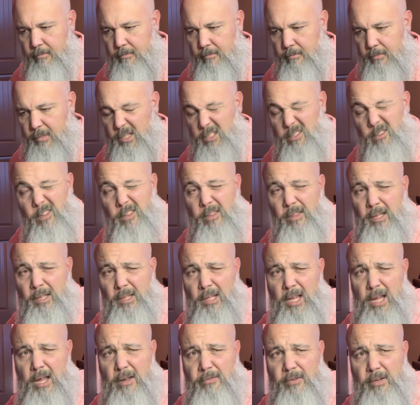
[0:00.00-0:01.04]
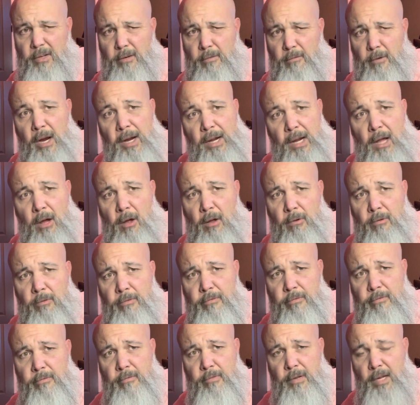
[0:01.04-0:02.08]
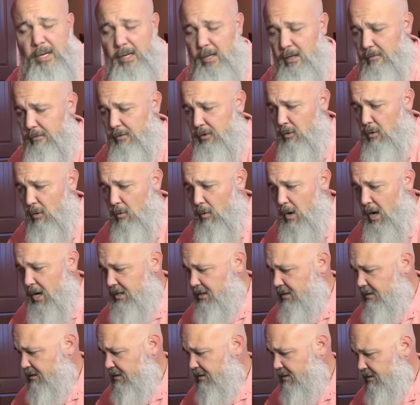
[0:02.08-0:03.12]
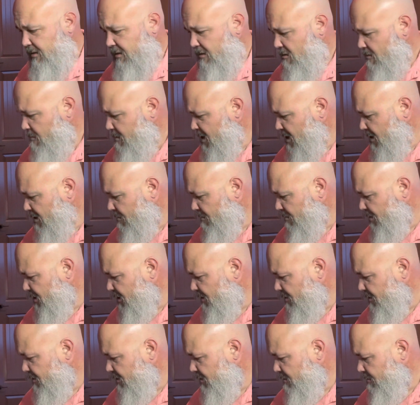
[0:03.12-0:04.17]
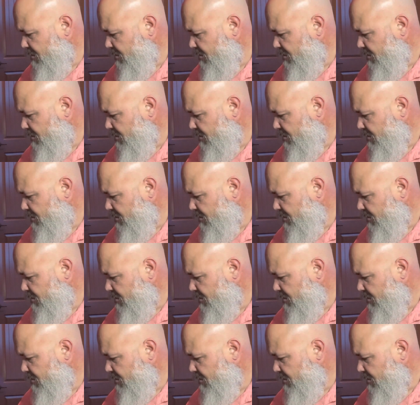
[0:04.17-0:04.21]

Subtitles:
But it's the only thing left. And right now, if any of you are watching this, you know about computers and